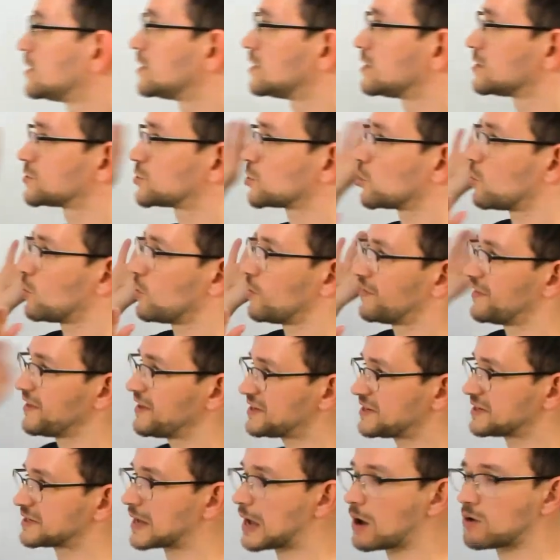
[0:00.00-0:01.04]
So
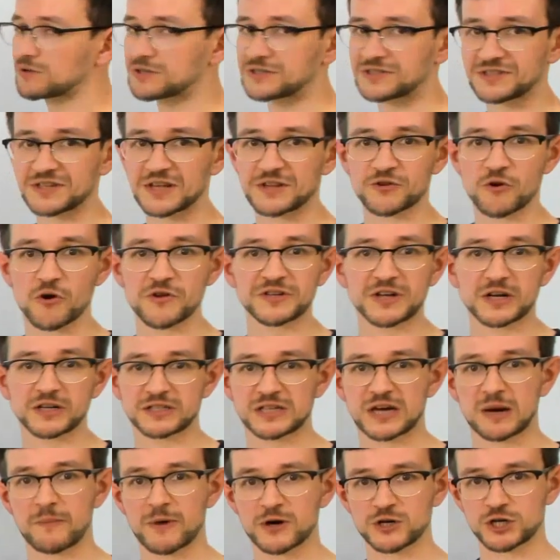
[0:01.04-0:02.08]
this is how centroid
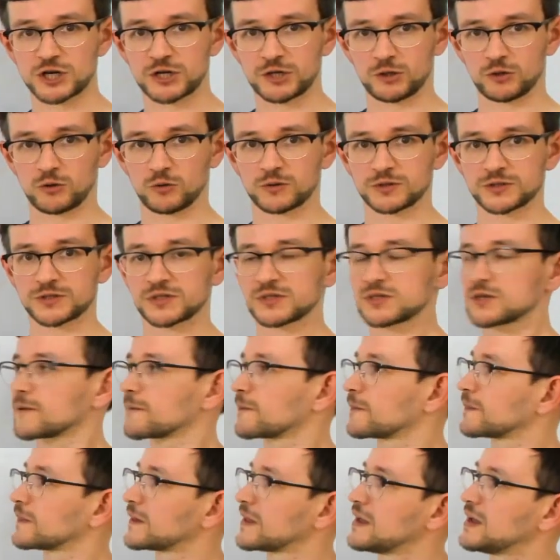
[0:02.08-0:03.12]
decomposition looks.
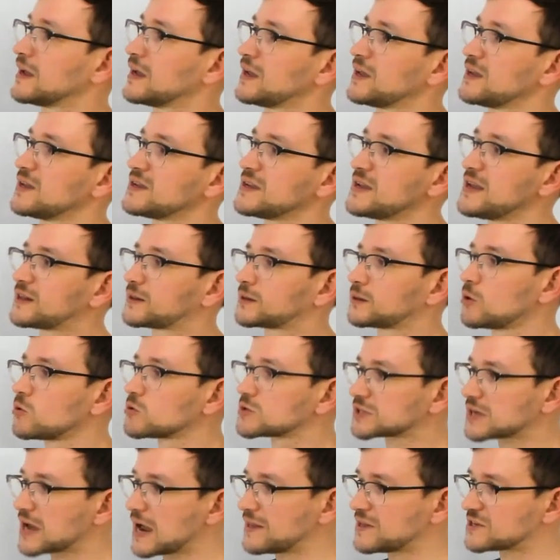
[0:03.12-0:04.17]
It
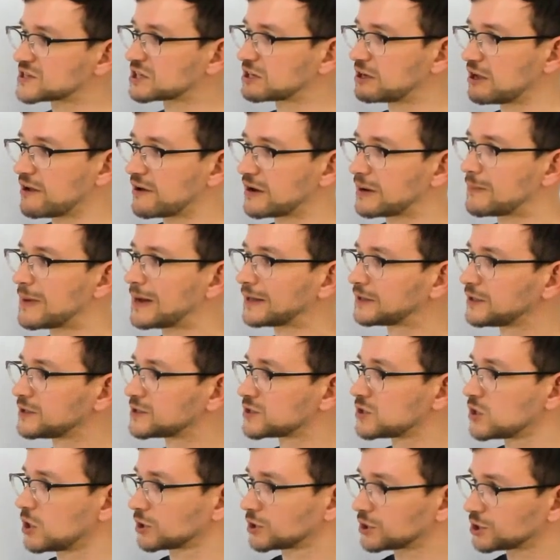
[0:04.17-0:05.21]
looks kind of scary, but
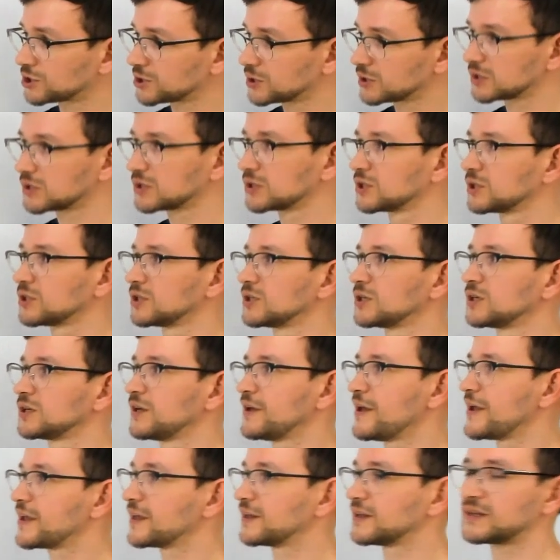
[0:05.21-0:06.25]
it's not.
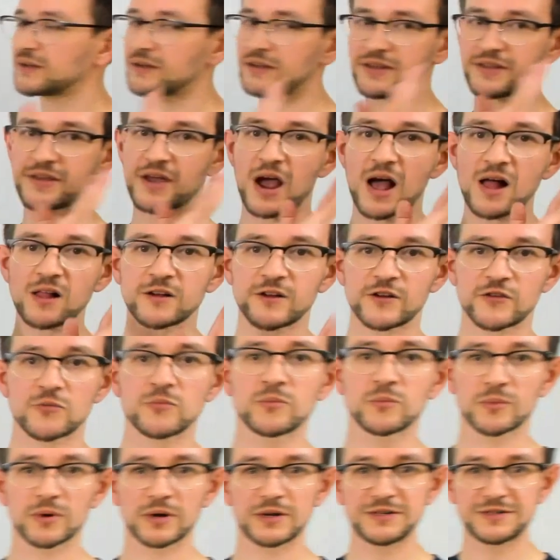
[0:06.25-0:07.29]
Again, the
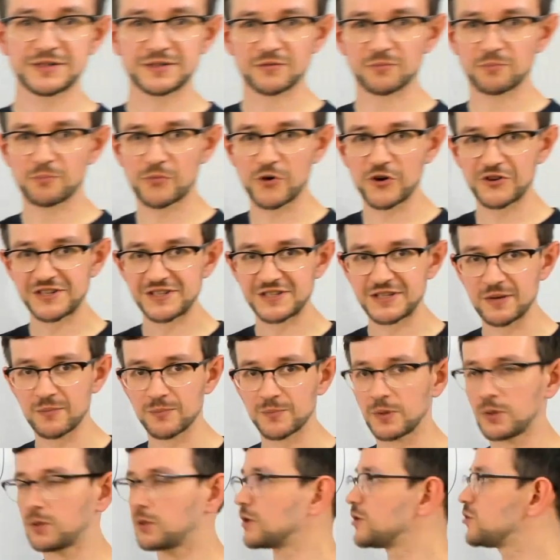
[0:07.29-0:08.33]
algorithm is pretty
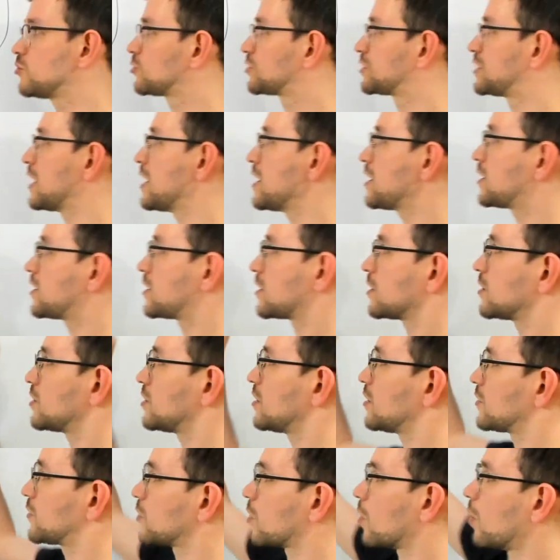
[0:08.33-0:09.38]
simple. You take
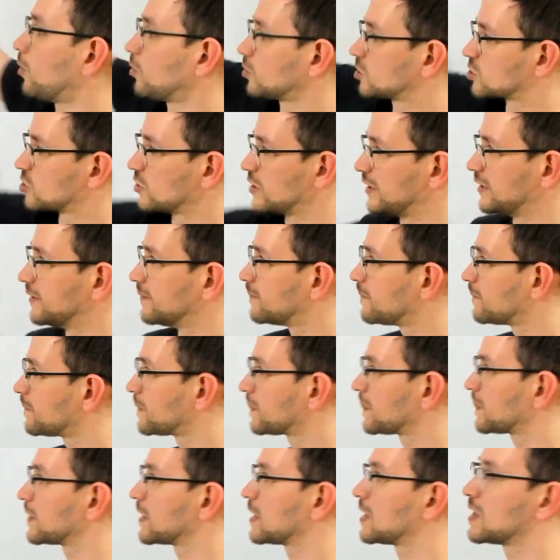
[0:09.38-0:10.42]
the whole tree,
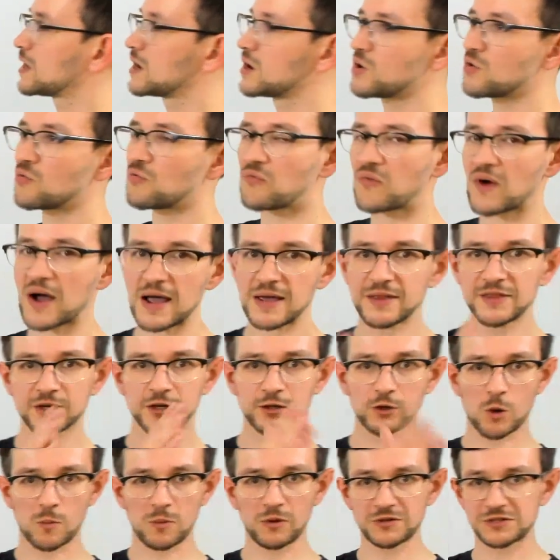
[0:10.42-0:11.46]
find the
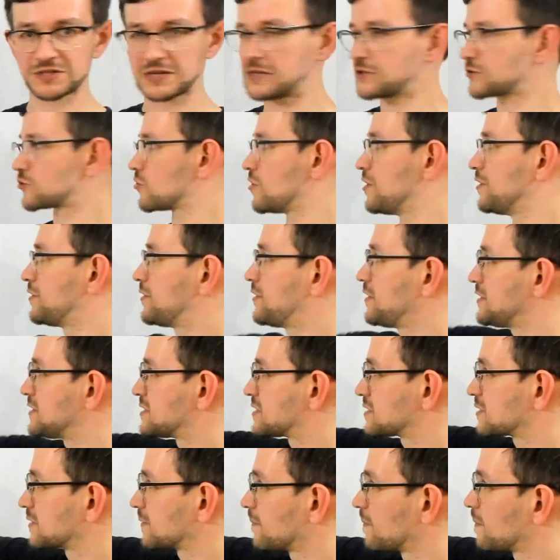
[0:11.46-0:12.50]
global centroid,
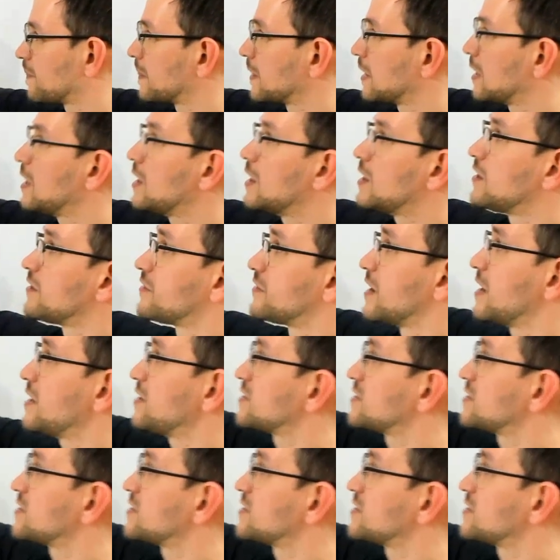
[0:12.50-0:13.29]
this, then